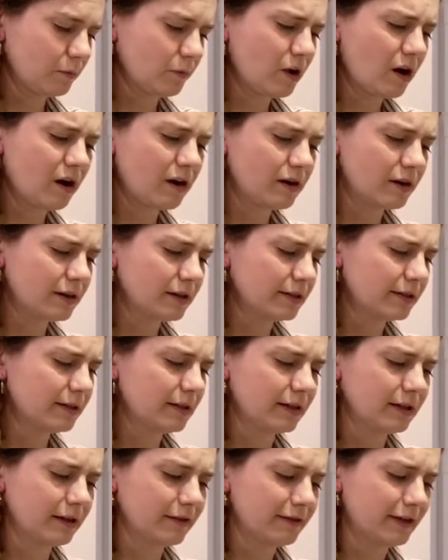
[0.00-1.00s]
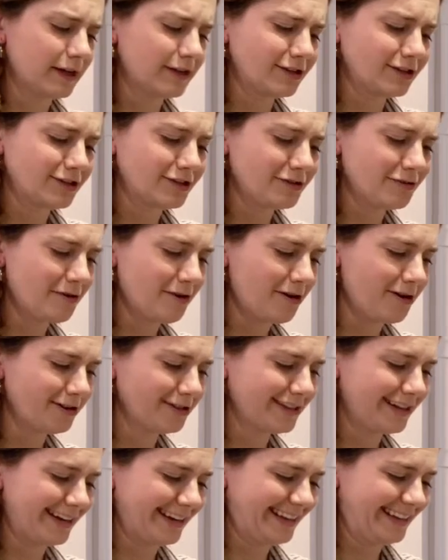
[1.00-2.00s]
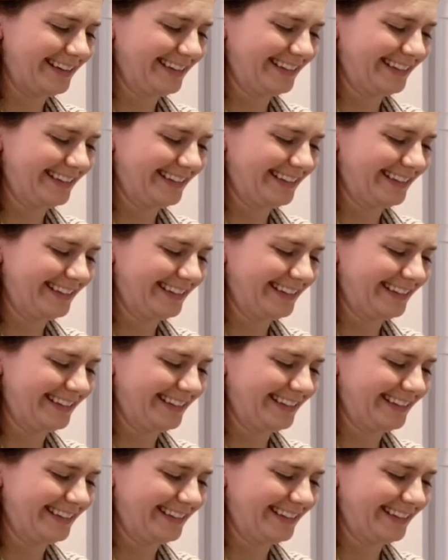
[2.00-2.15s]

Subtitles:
Hardest thing I've had to do all day.